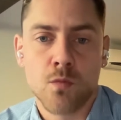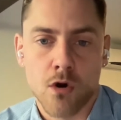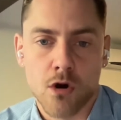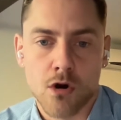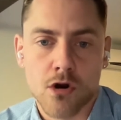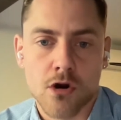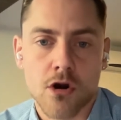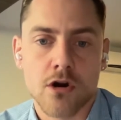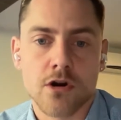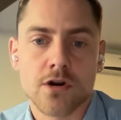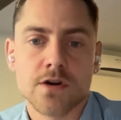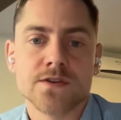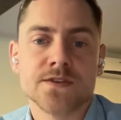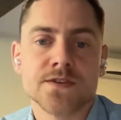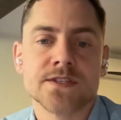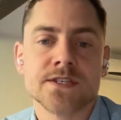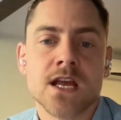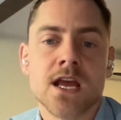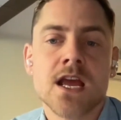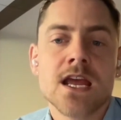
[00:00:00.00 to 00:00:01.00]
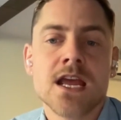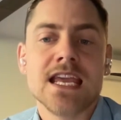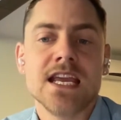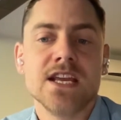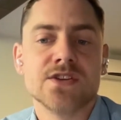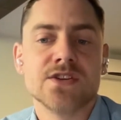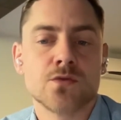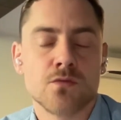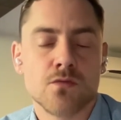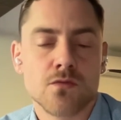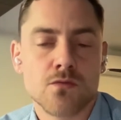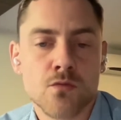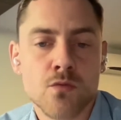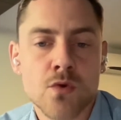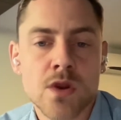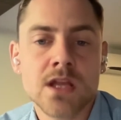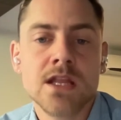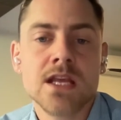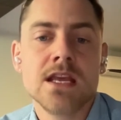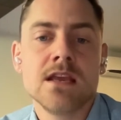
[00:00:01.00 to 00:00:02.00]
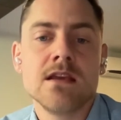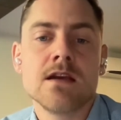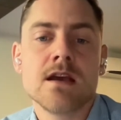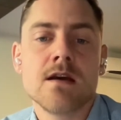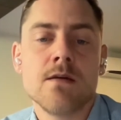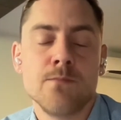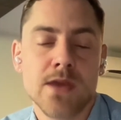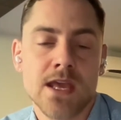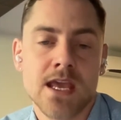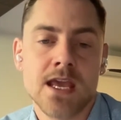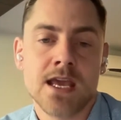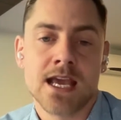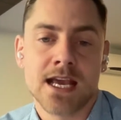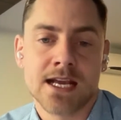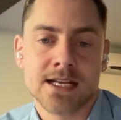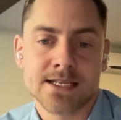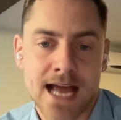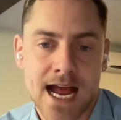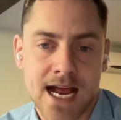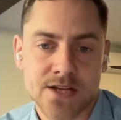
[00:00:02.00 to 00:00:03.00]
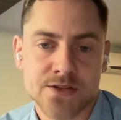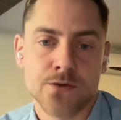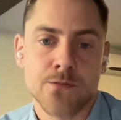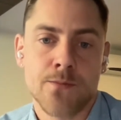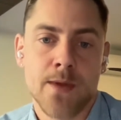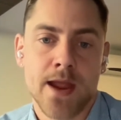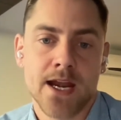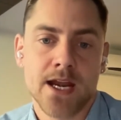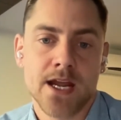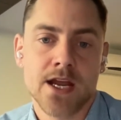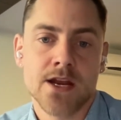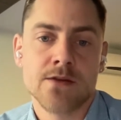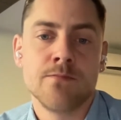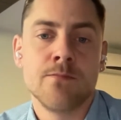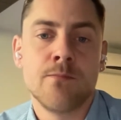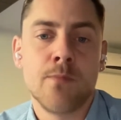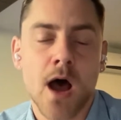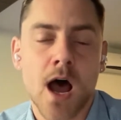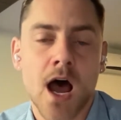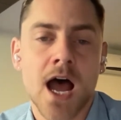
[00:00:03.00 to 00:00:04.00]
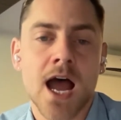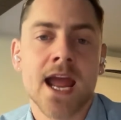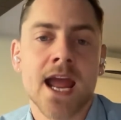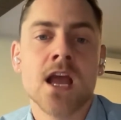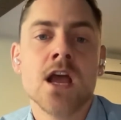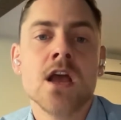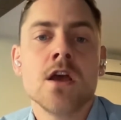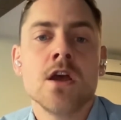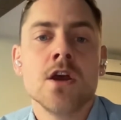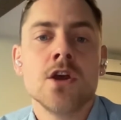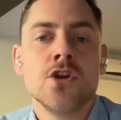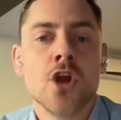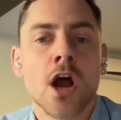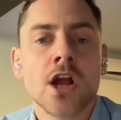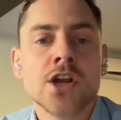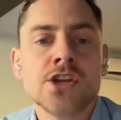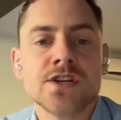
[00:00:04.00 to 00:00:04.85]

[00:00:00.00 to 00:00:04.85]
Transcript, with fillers: workers is really being exacerbated by not